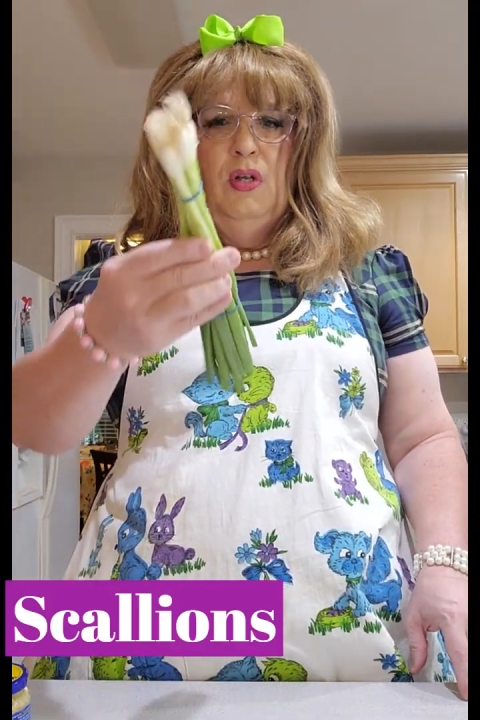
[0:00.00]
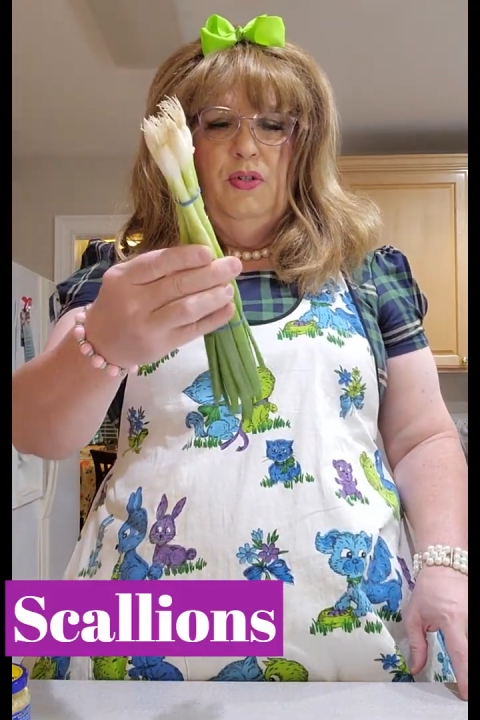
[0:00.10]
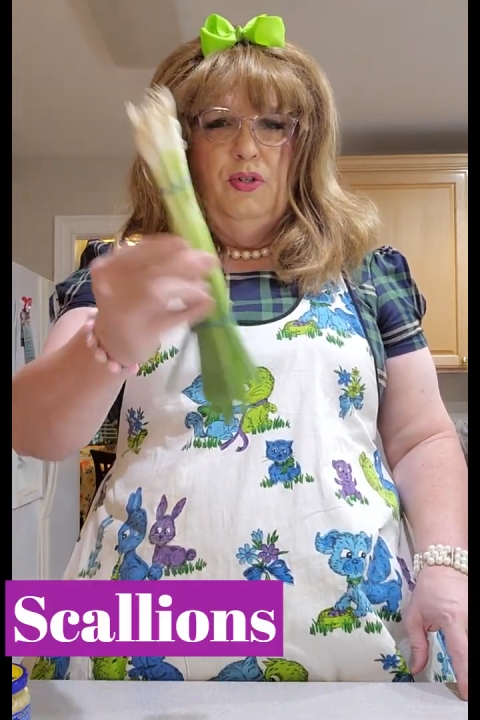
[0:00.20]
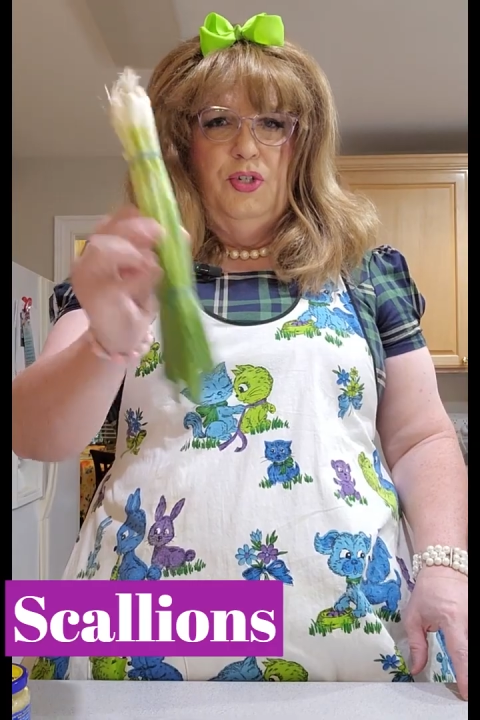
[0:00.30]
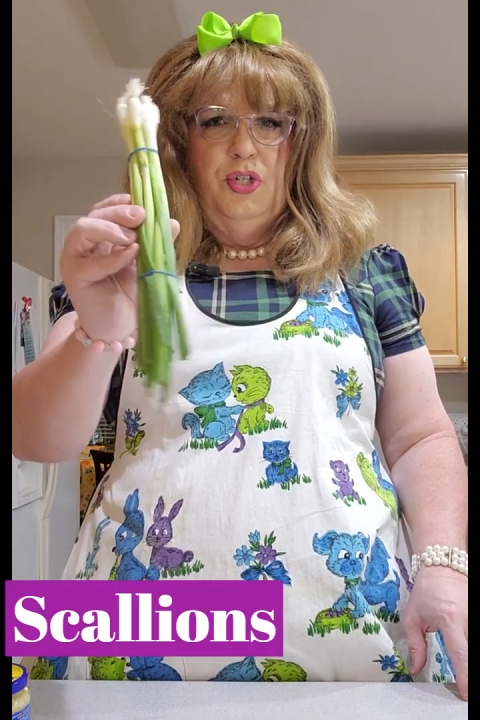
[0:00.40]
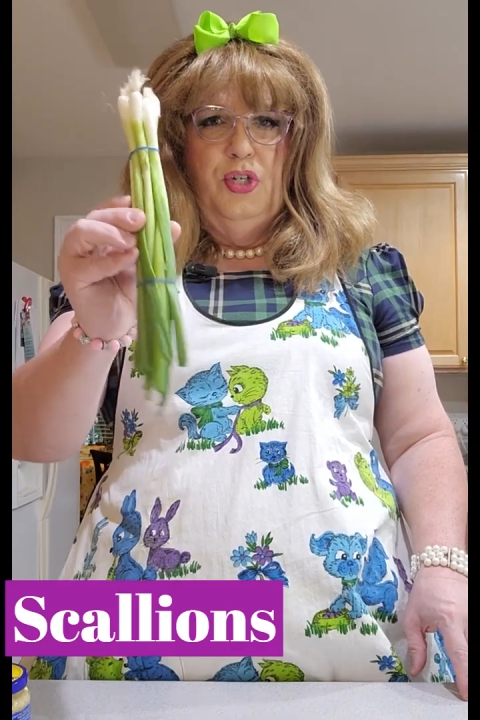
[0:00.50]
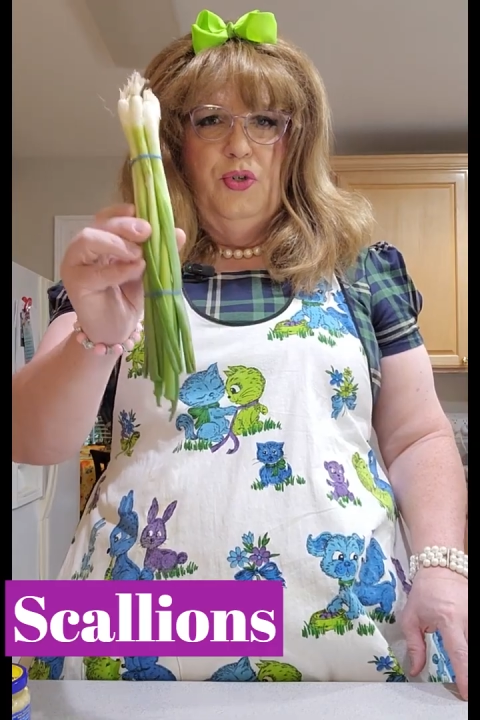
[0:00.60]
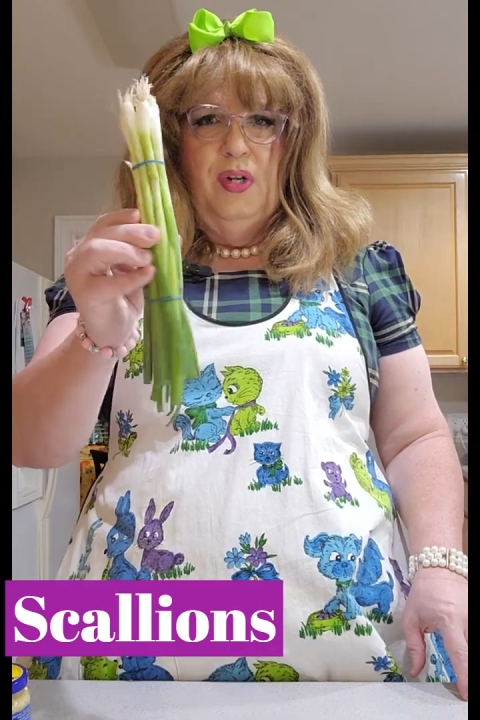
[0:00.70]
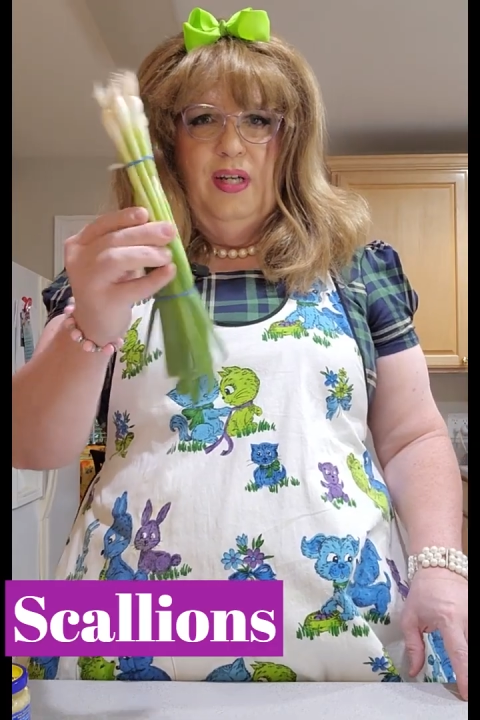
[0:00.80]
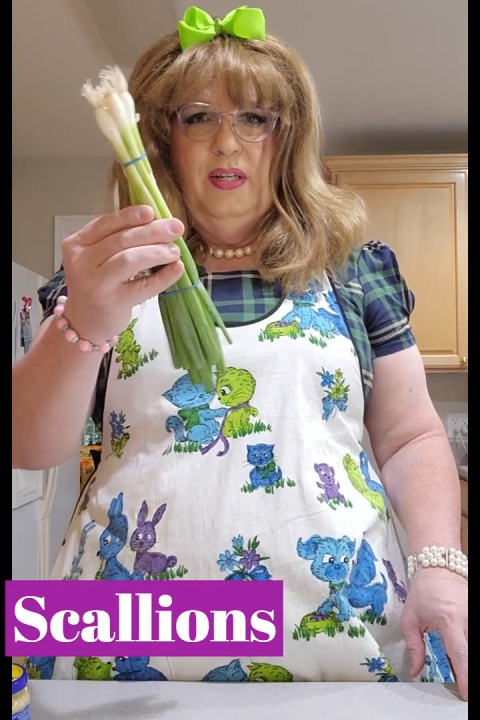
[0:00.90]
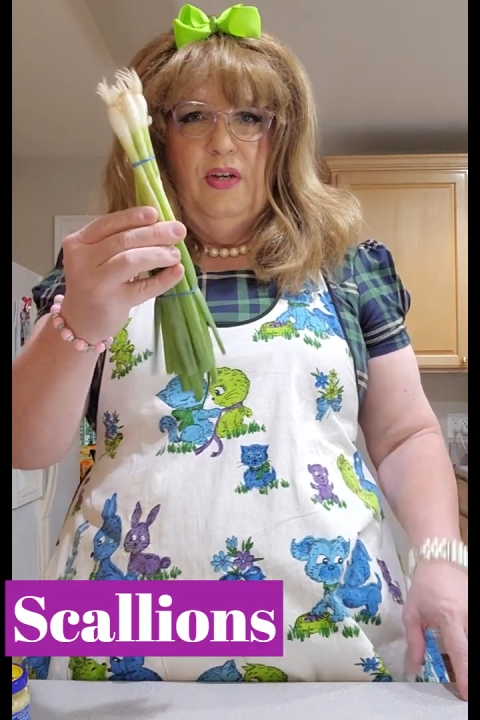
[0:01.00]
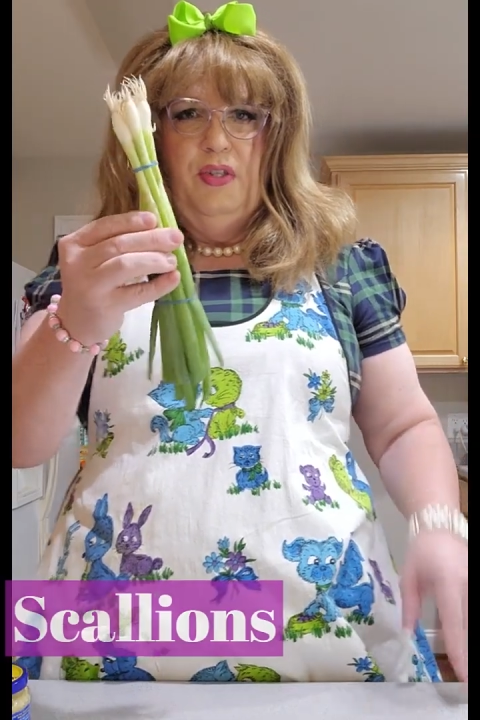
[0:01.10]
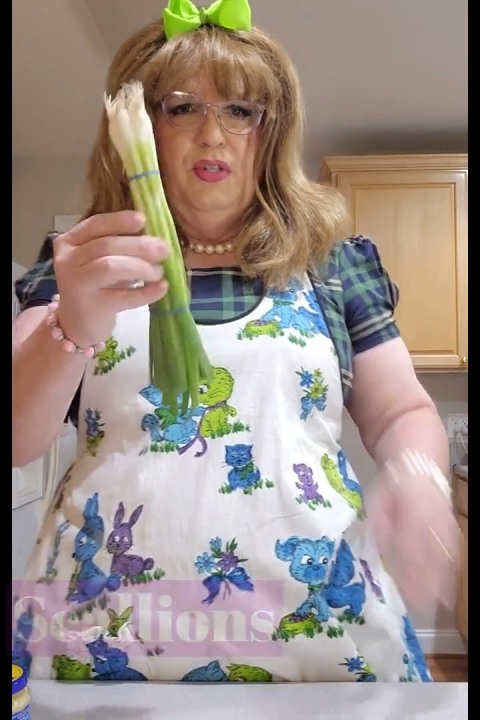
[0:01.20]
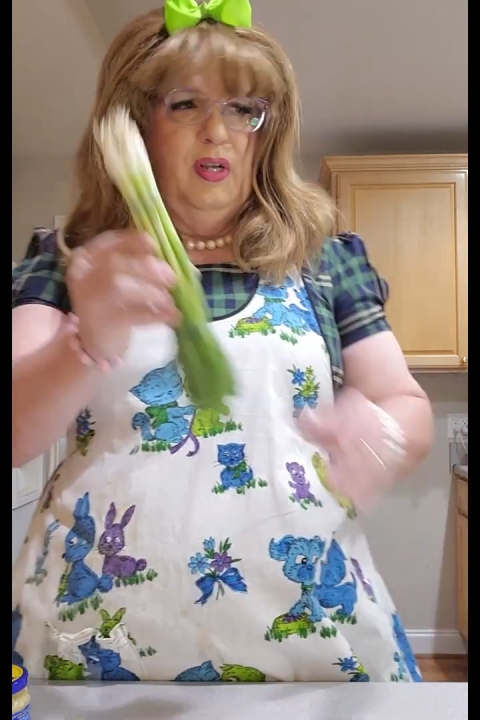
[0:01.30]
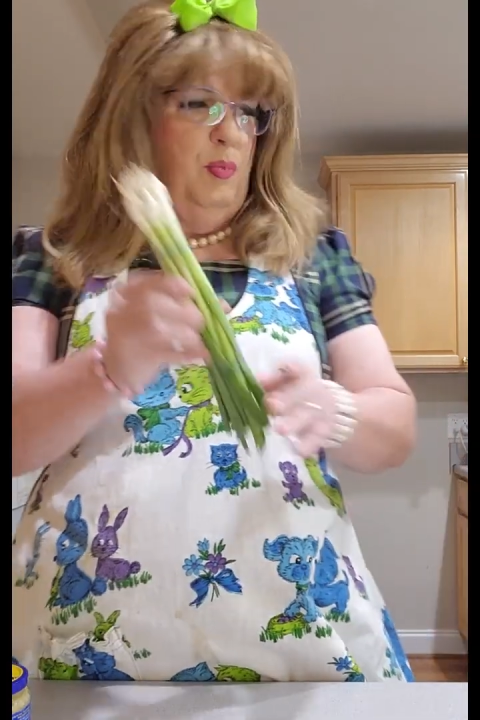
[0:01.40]
So just get you a nice
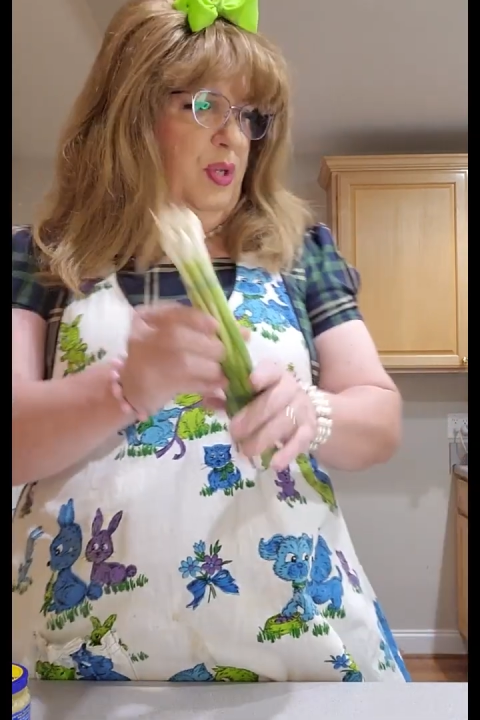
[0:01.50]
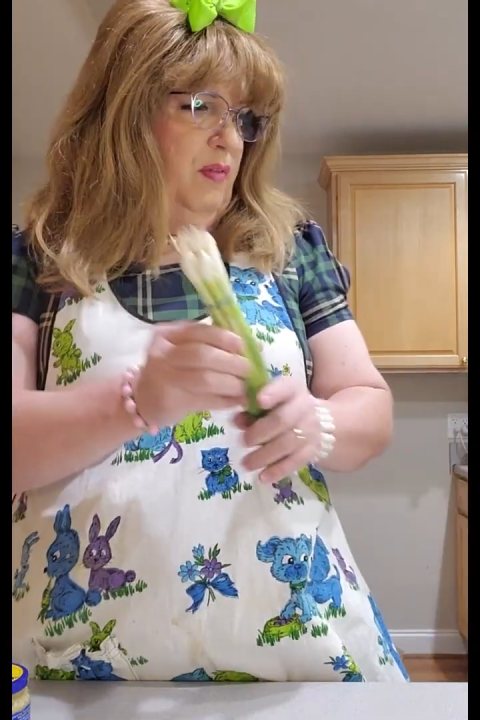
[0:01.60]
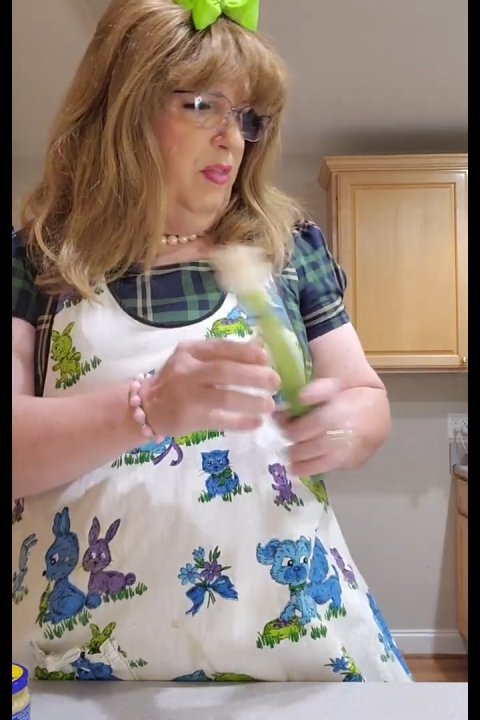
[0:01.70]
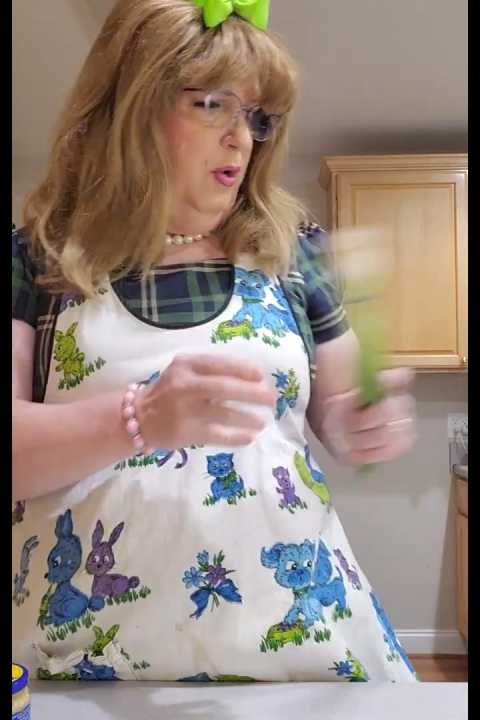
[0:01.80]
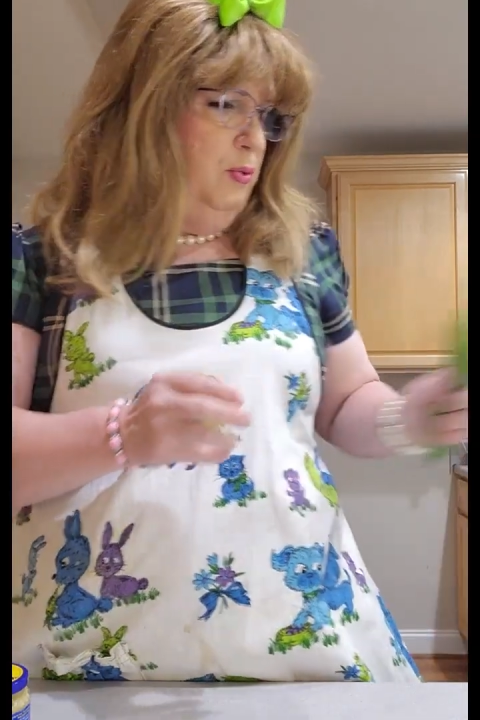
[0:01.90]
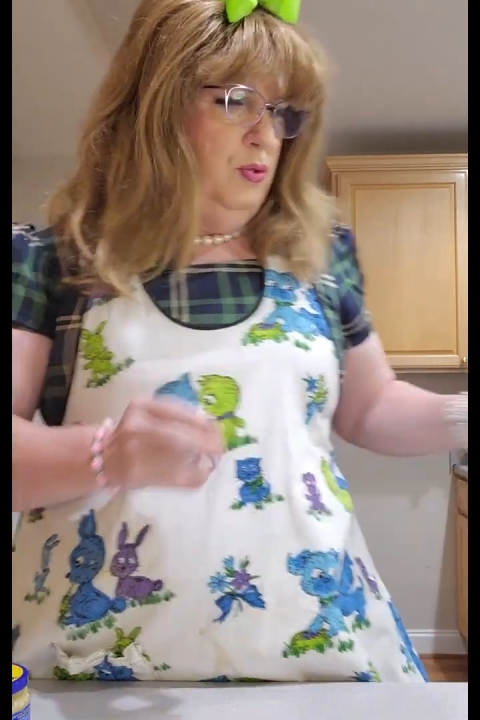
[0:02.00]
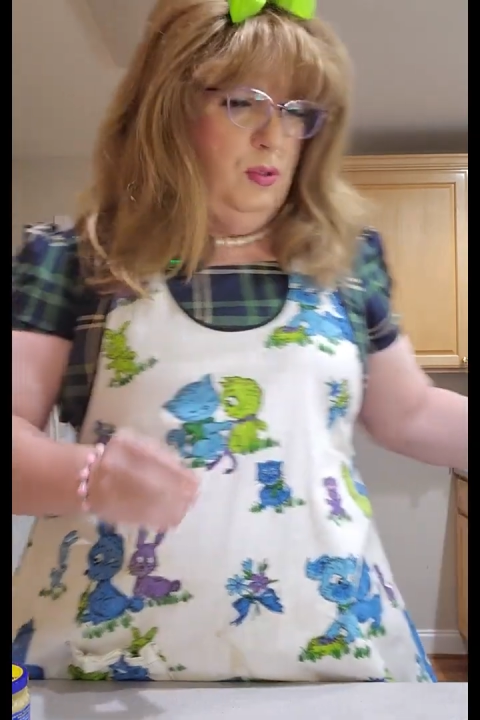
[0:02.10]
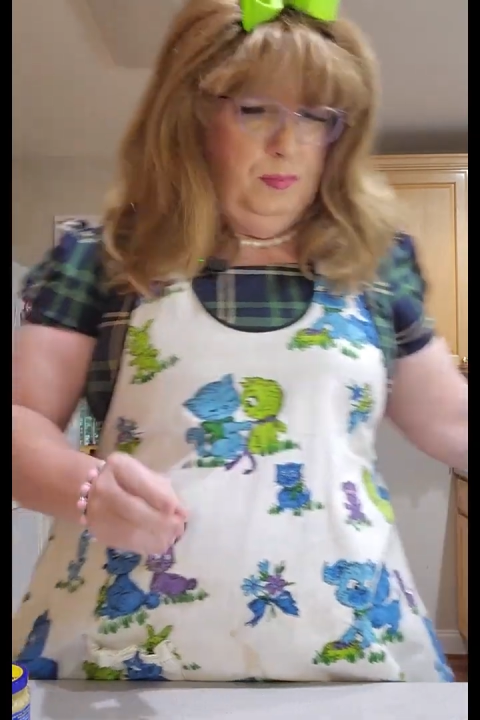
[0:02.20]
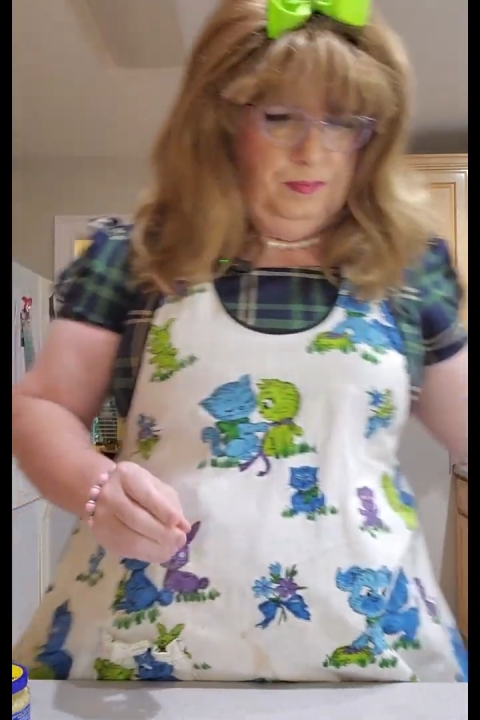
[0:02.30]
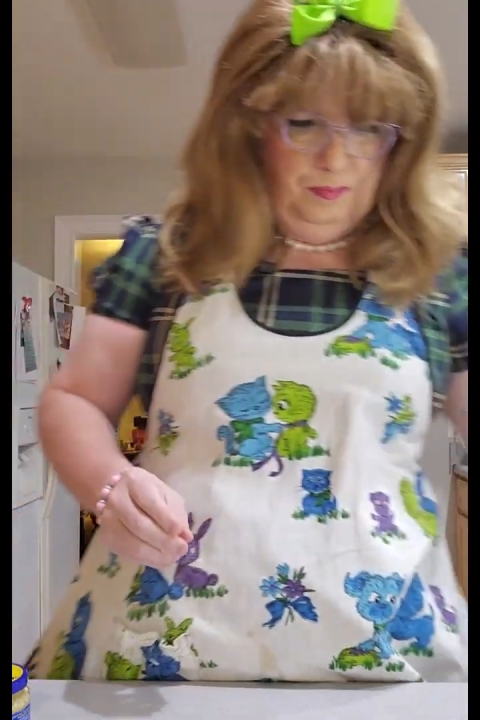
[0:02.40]
healthy sampling of those.